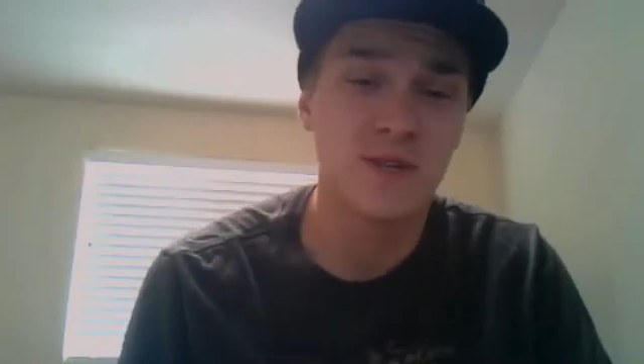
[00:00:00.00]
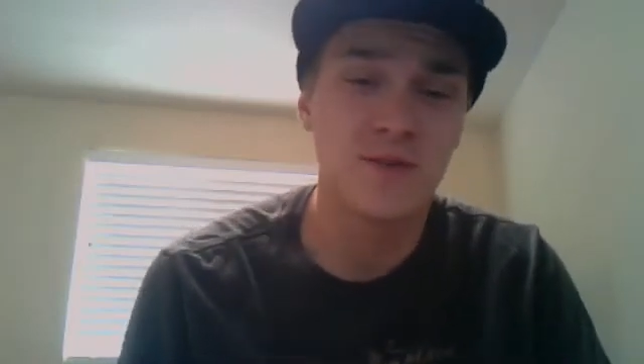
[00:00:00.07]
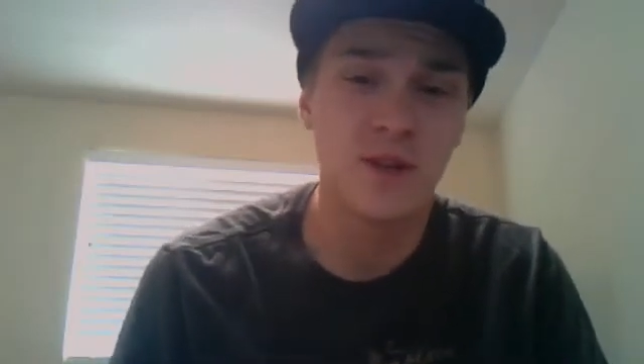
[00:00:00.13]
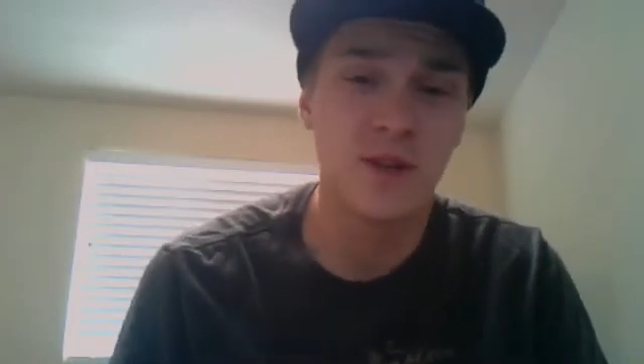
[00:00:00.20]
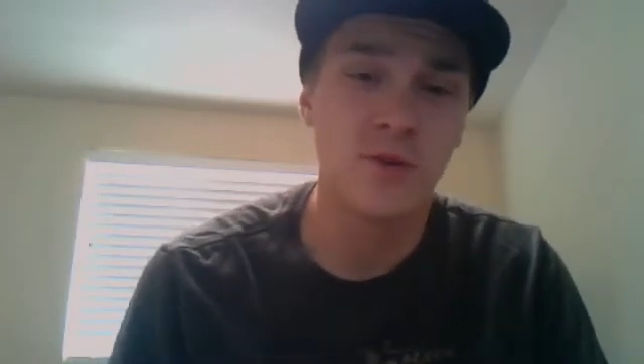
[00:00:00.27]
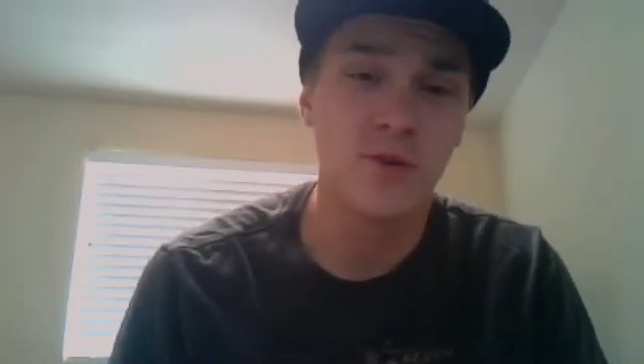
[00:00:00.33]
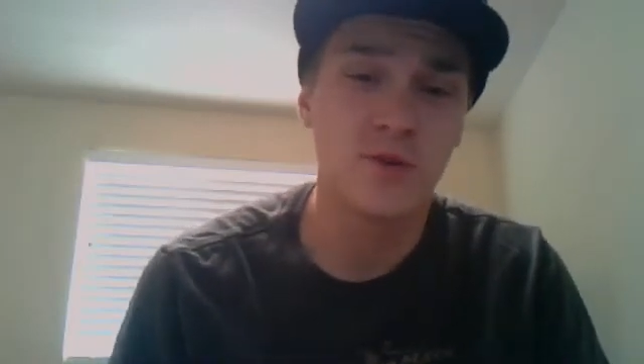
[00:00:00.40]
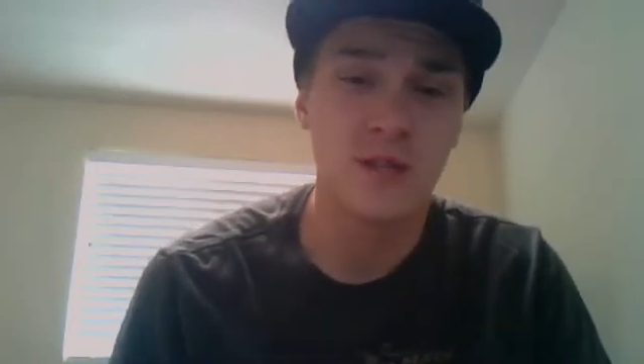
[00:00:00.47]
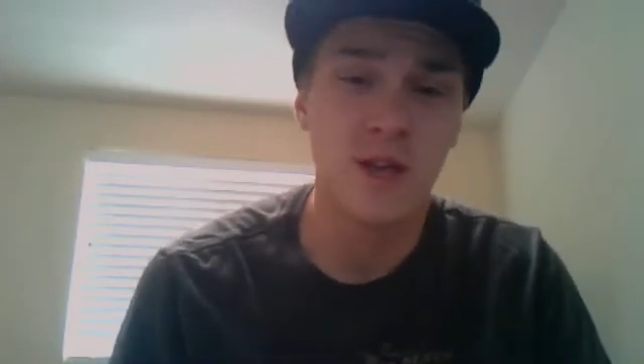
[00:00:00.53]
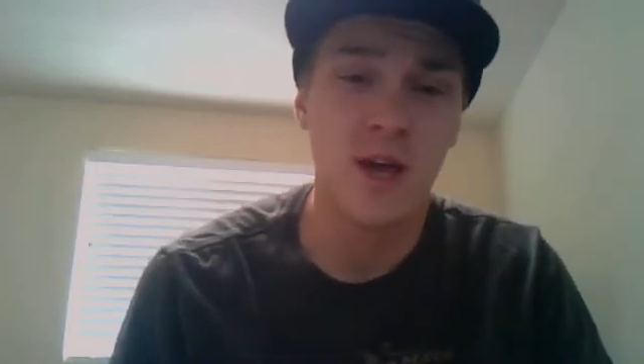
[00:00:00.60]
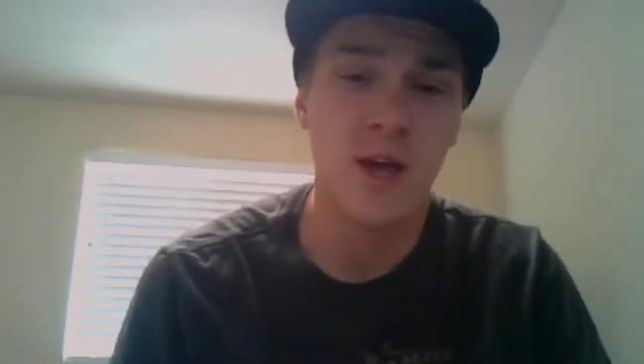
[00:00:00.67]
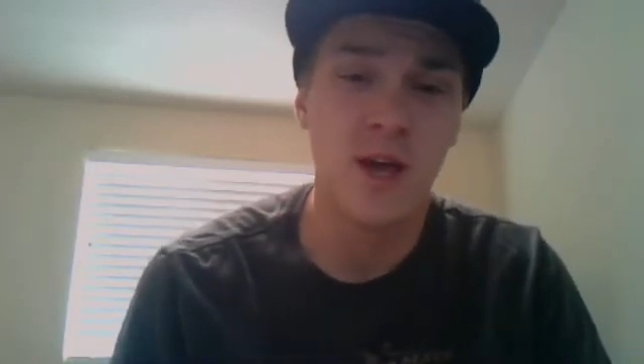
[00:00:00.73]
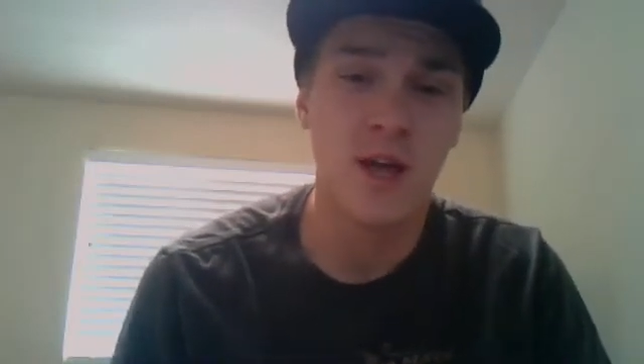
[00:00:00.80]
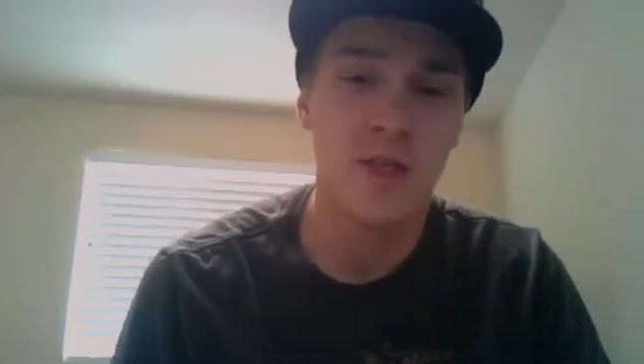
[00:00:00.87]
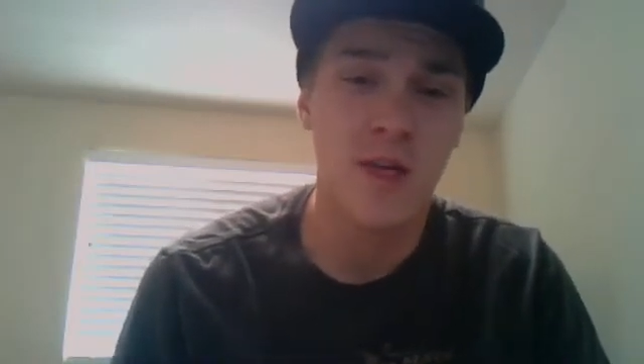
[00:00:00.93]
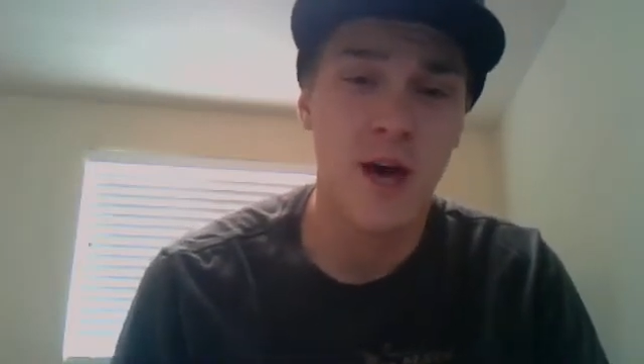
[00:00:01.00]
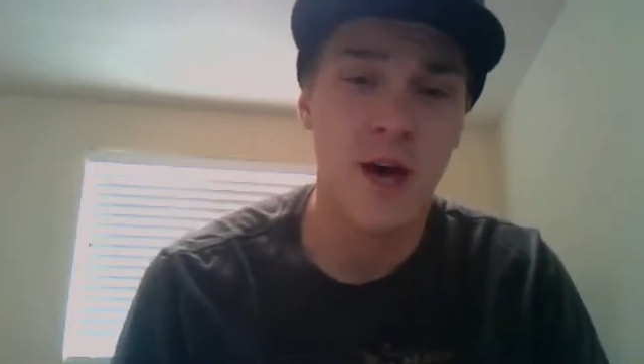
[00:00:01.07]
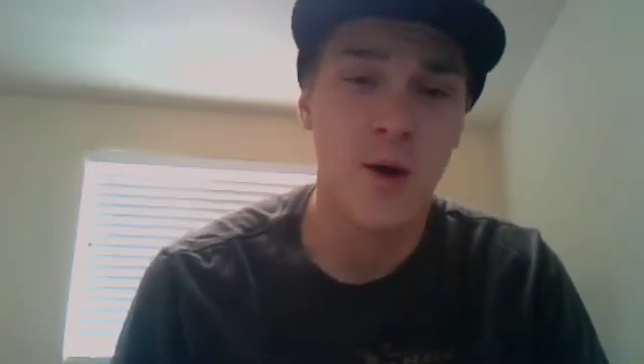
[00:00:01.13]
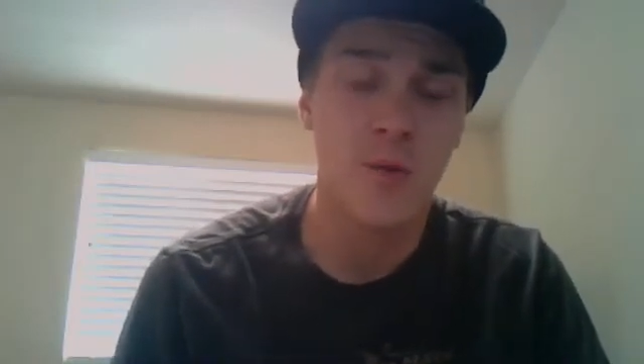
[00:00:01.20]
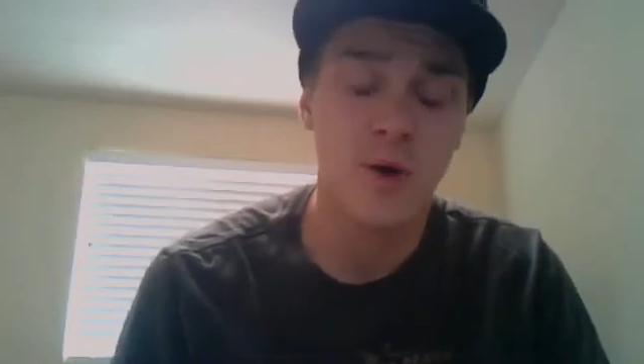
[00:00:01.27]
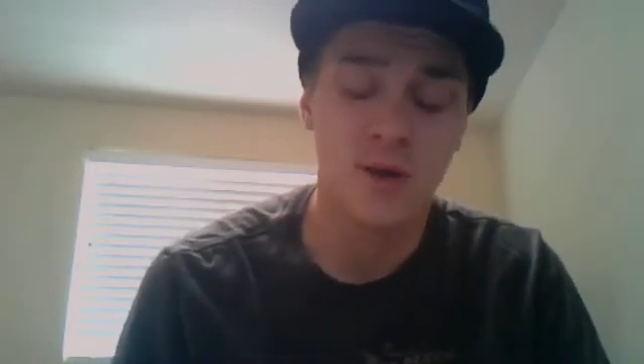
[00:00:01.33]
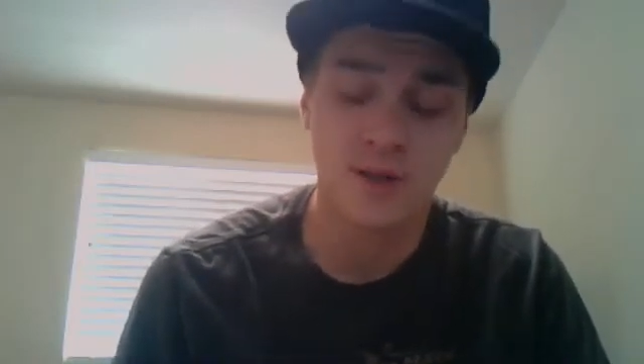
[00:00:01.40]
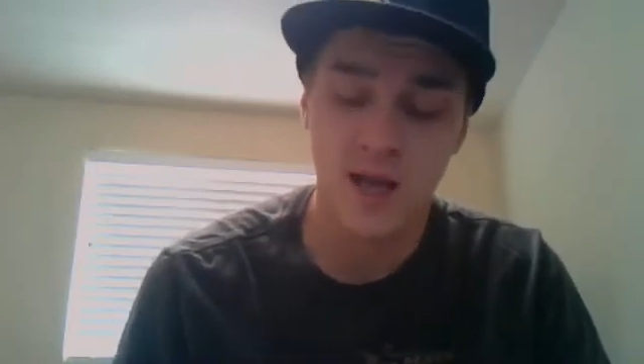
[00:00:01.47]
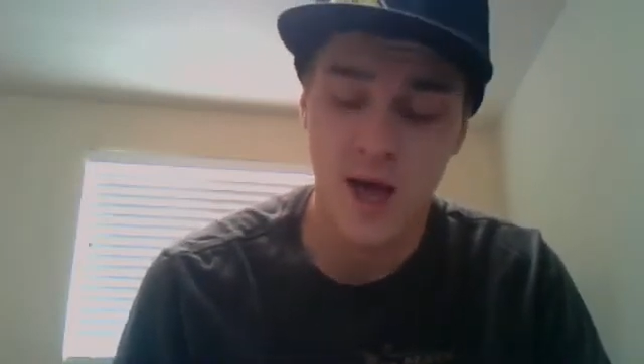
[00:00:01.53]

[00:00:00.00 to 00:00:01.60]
video today that was